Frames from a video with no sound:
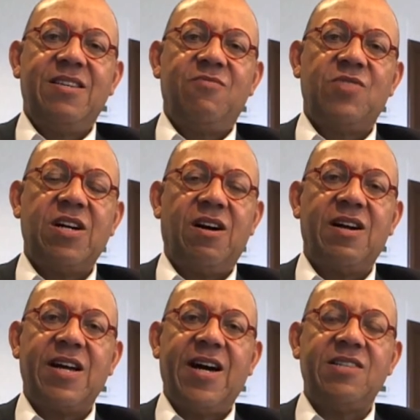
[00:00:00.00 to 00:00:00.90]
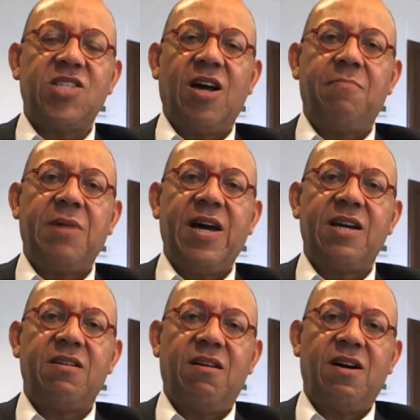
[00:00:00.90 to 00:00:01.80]
When car guys stop
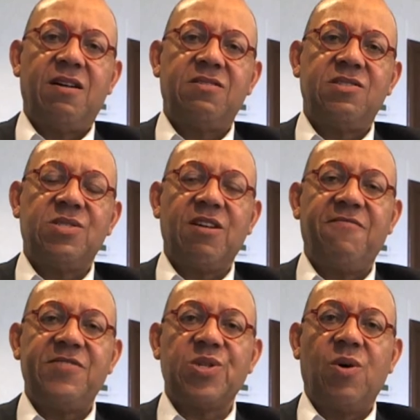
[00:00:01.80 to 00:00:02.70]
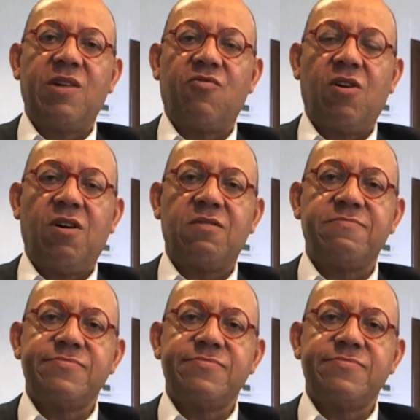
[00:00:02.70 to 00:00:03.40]
buying cars, stuff is going wrong.